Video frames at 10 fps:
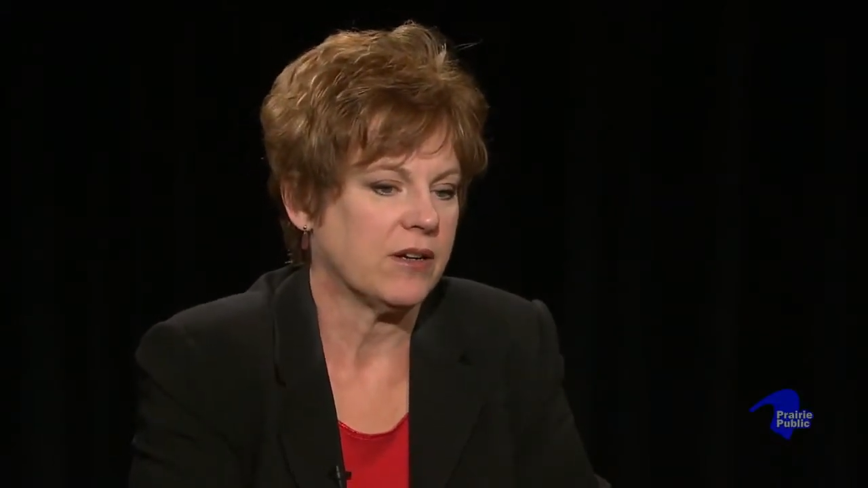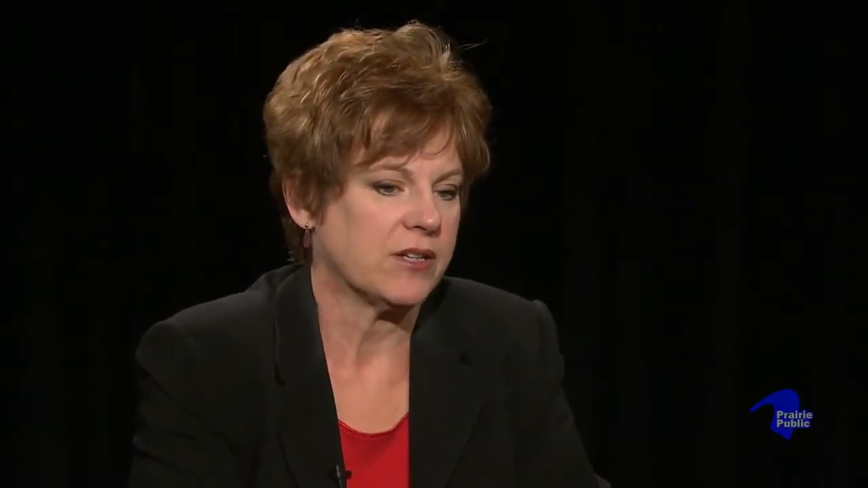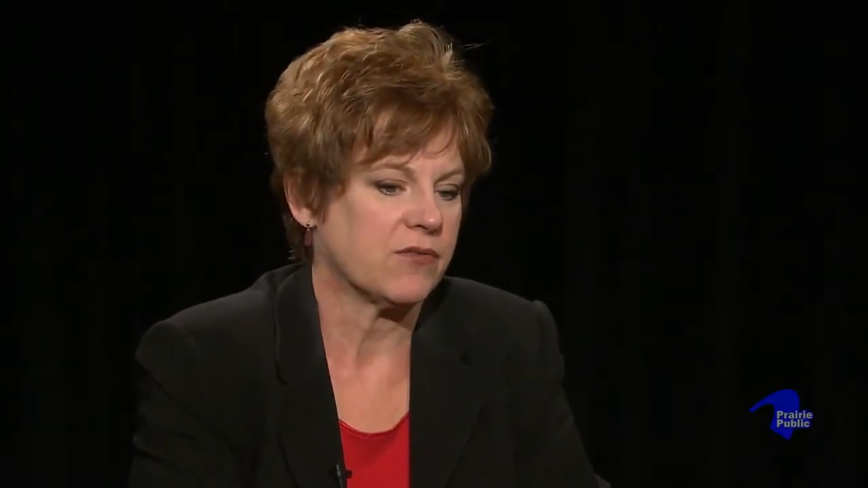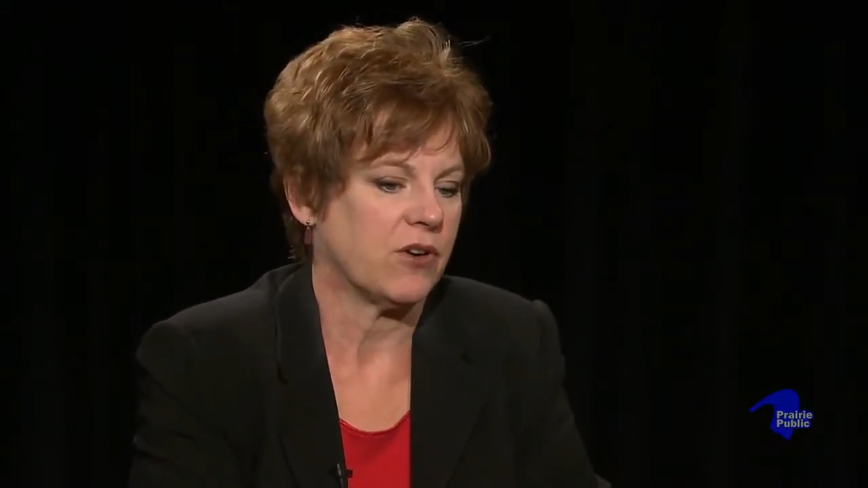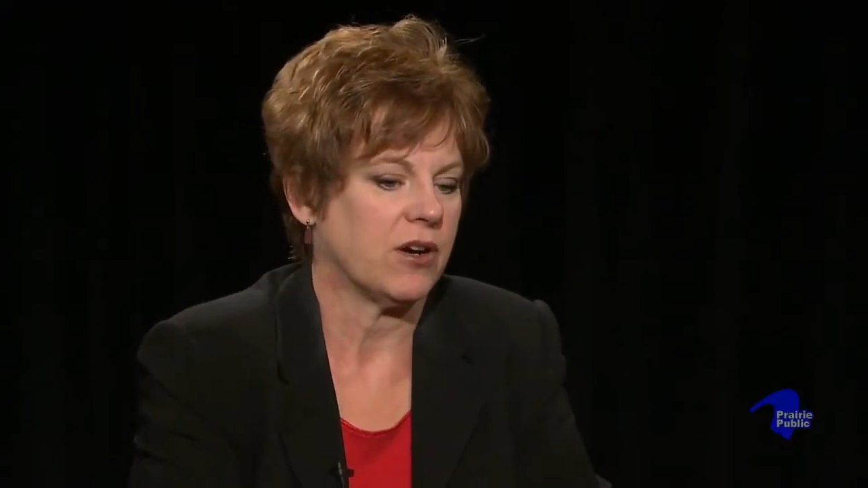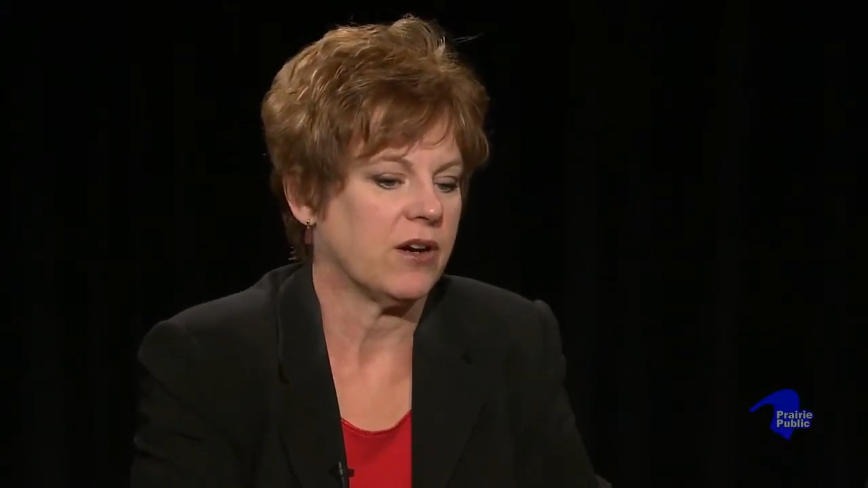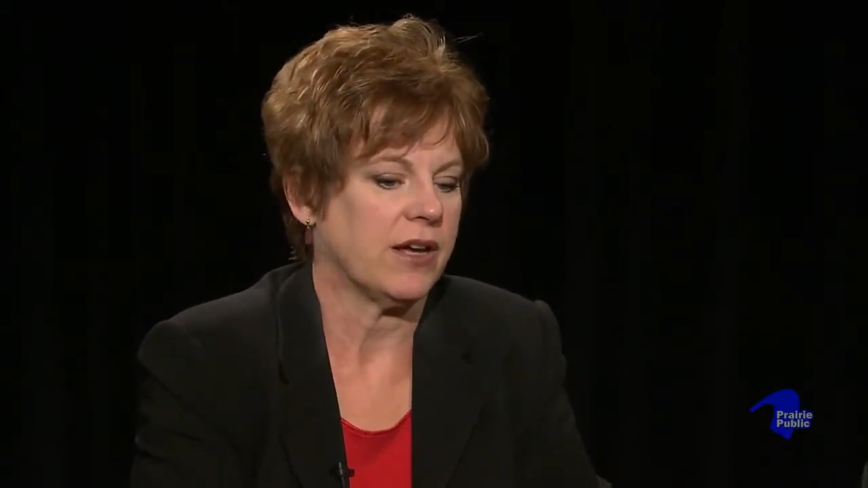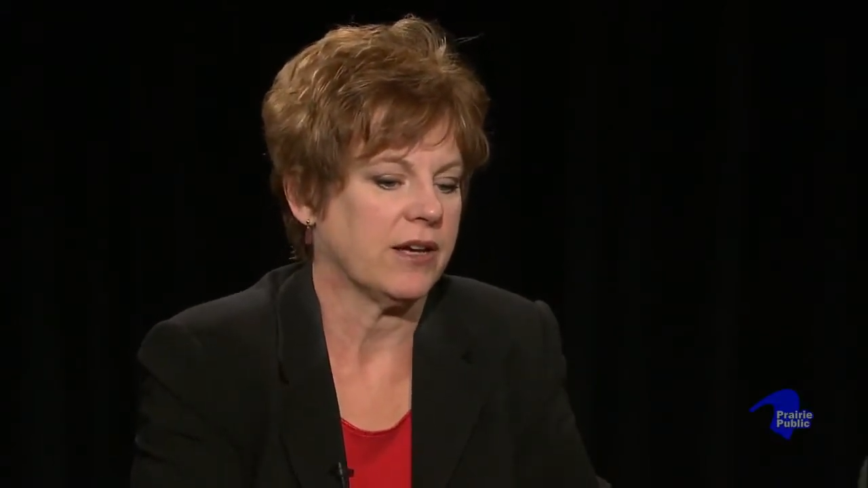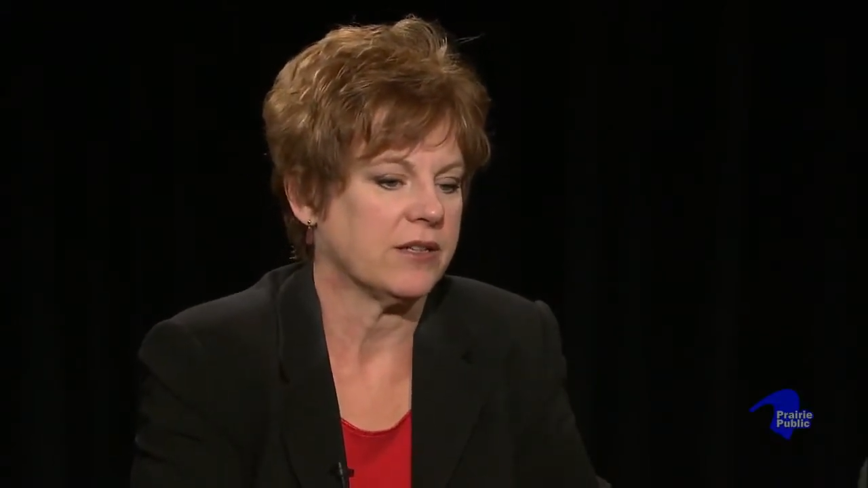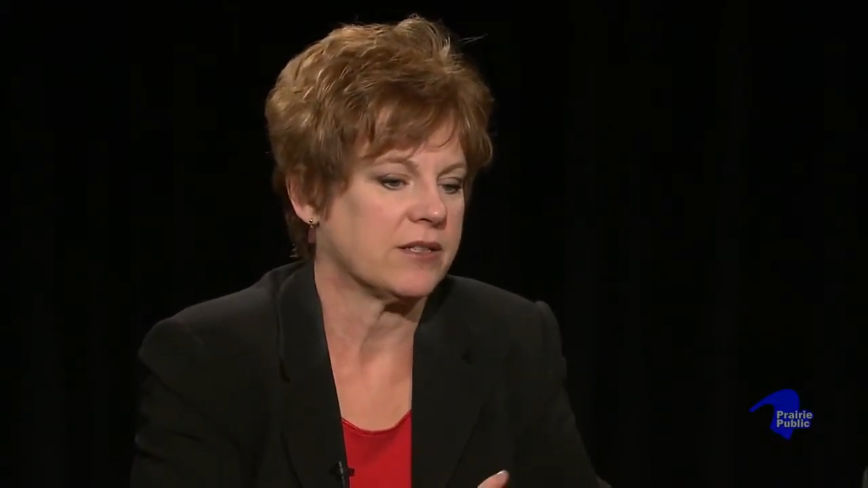as far
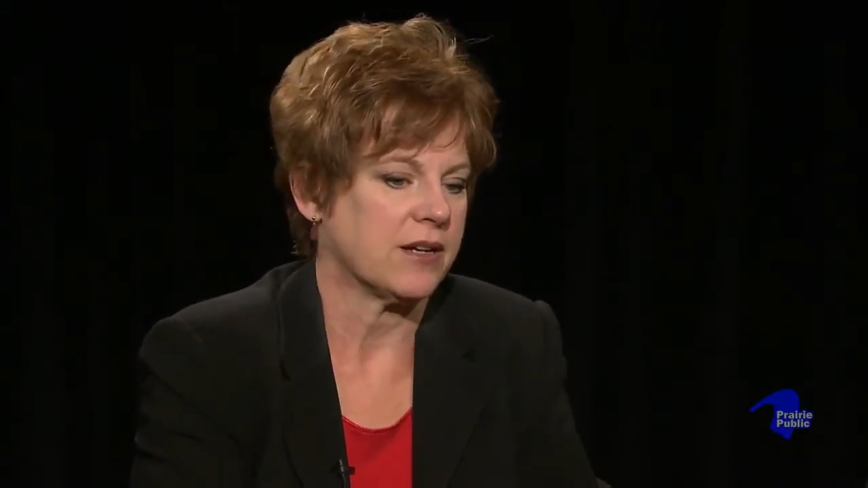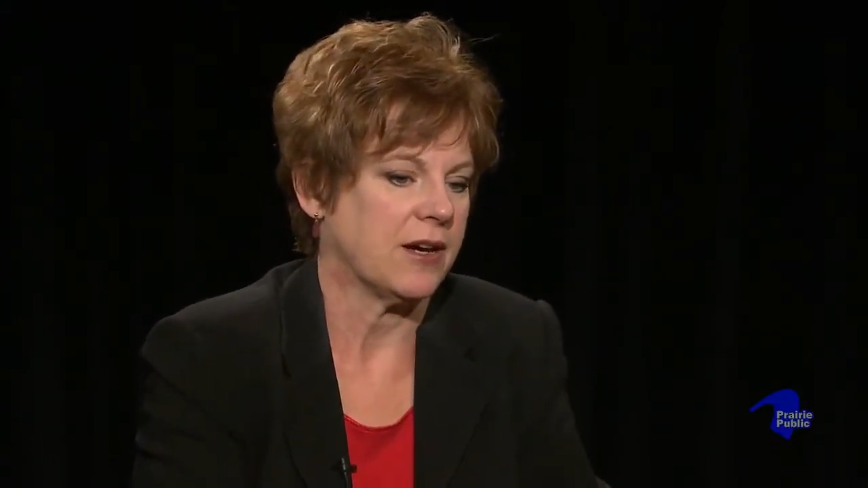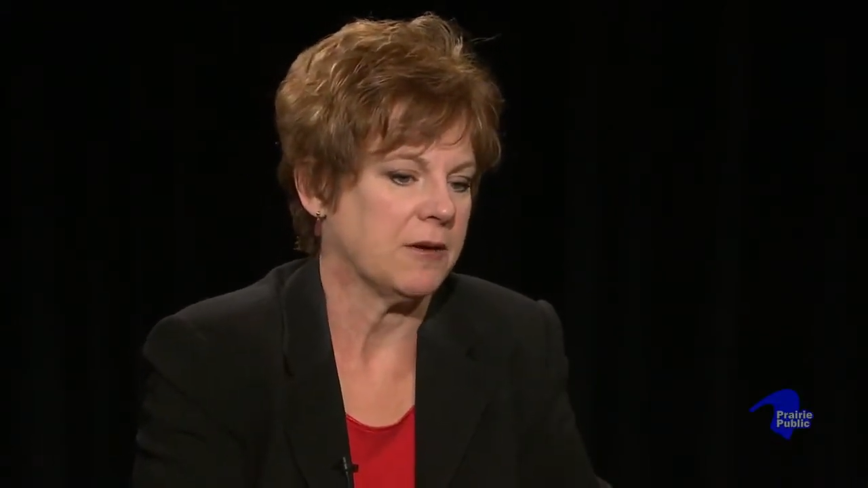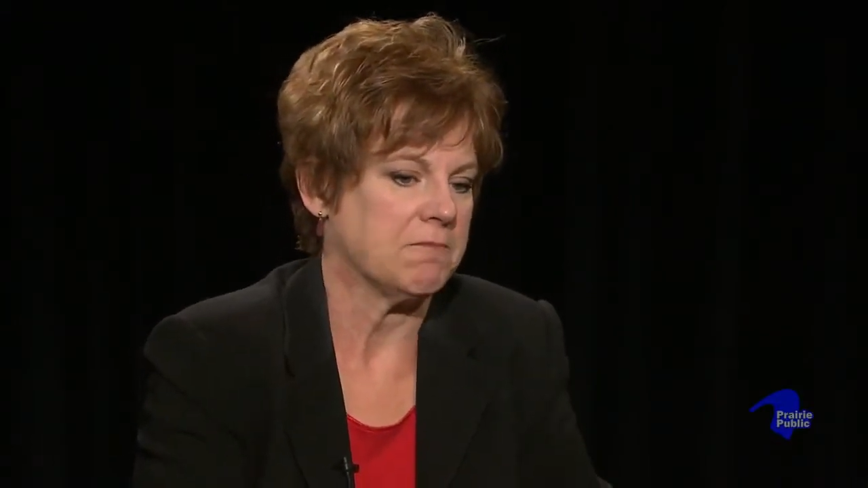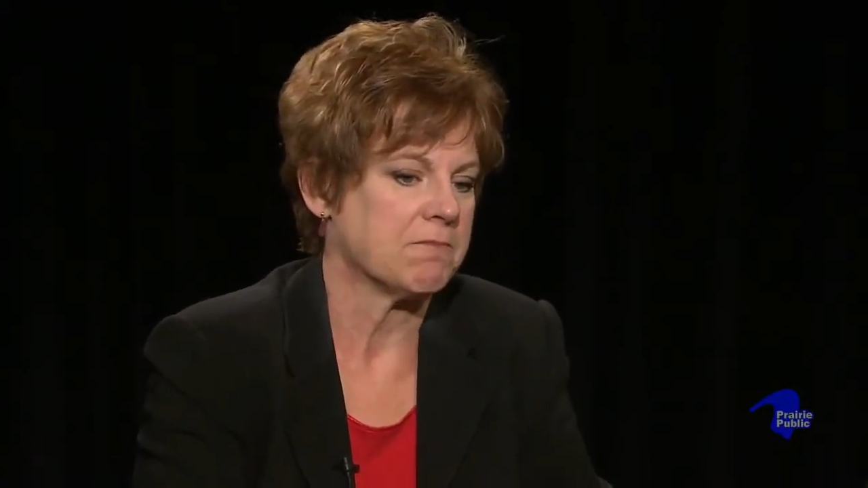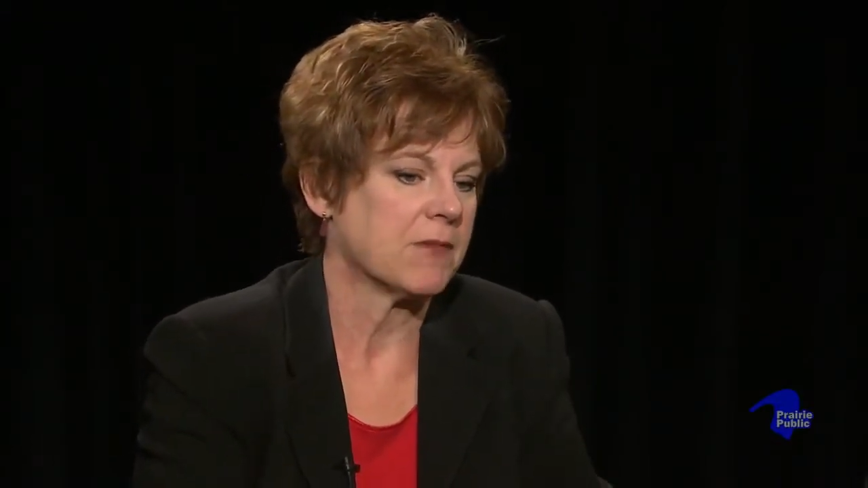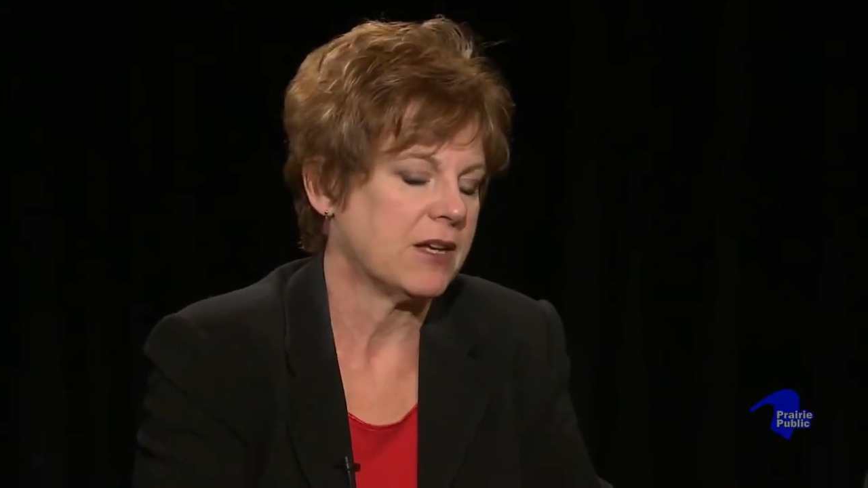as um,